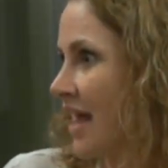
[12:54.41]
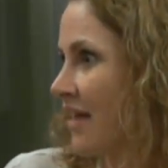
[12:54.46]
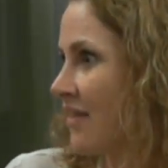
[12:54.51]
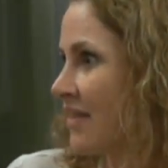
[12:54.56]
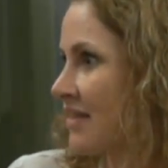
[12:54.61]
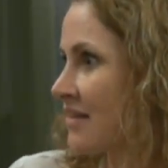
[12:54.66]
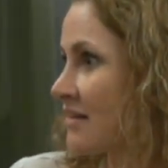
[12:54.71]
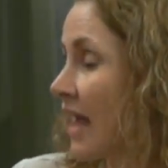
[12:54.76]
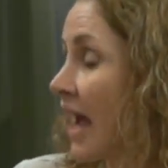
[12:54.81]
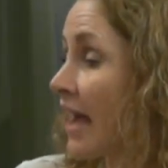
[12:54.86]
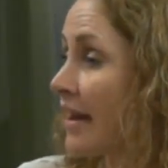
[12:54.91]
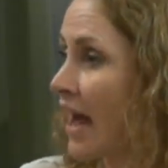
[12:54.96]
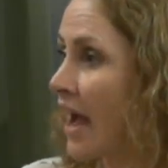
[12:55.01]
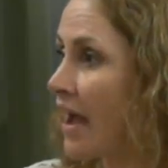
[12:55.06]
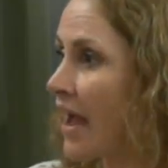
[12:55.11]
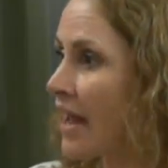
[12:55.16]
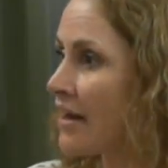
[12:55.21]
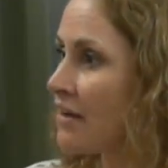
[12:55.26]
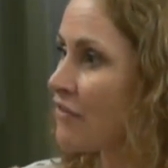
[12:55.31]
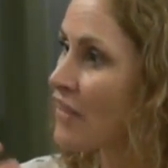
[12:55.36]
And
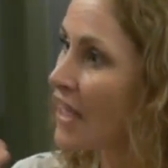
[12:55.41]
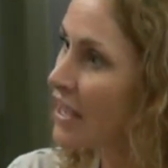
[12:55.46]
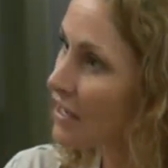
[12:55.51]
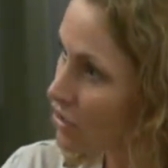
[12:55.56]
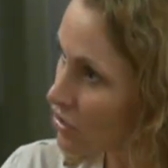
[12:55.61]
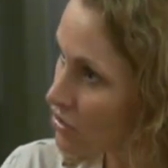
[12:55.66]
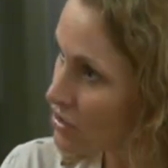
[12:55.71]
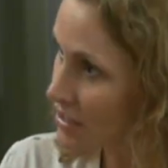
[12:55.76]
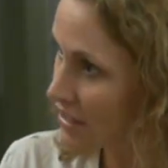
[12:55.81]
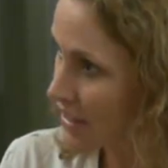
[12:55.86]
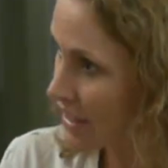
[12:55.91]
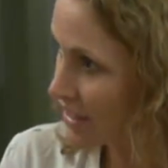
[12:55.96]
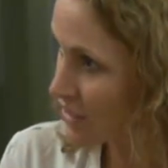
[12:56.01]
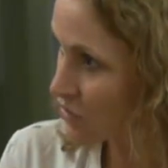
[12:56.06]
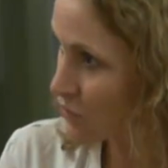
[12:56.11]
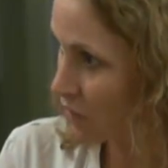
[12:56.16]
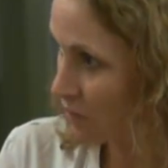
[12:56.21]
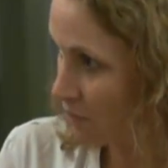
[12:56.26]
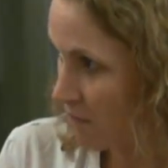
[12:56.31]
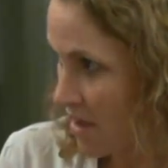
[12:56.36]
if they don't
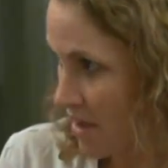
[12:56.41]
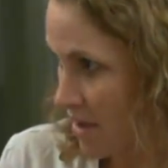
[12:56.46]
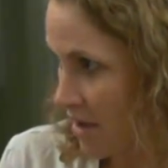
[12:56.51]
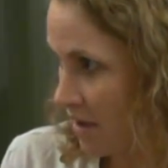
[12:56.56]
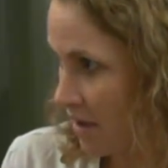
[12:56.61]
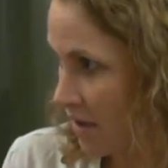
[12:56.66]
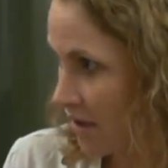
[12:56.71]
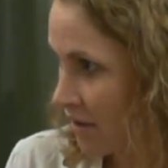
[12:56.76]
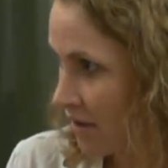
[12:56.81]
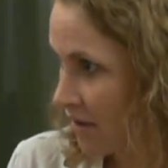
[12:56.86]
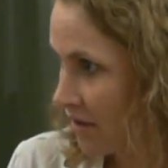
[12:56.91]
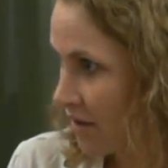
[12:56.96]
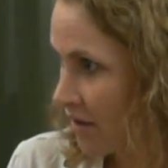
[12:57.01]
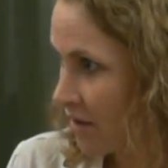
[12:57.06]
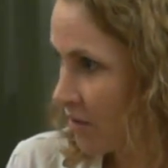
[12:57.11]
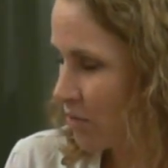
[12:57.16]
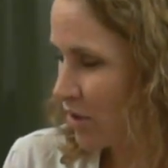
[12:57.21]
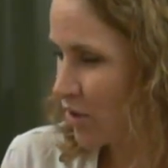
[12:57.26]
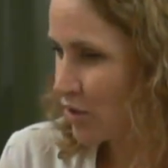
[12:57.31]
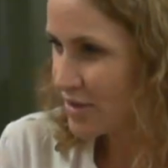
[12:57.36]
engage with me
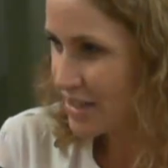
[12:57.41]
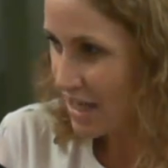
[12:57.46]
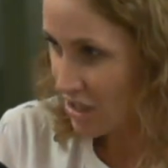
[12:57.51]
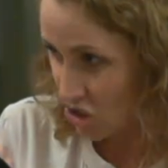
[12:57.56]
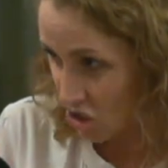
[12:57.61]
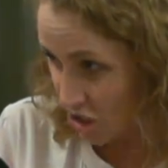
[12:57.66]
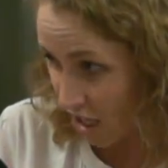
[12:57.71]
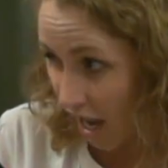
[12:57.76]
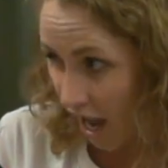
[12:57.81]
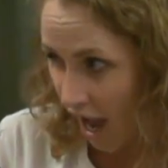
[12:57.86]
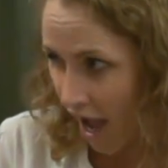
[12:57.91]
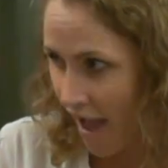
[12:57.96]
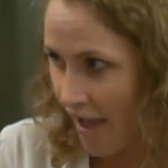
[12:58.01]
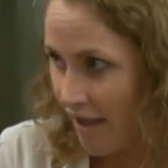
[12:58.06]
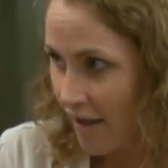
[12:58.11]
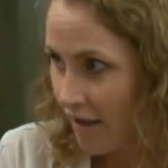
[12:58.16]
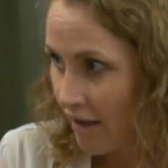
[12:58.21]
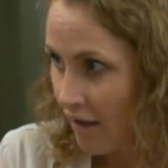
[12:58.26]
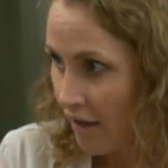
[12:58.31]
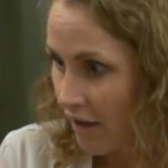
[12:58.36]
because they're shy,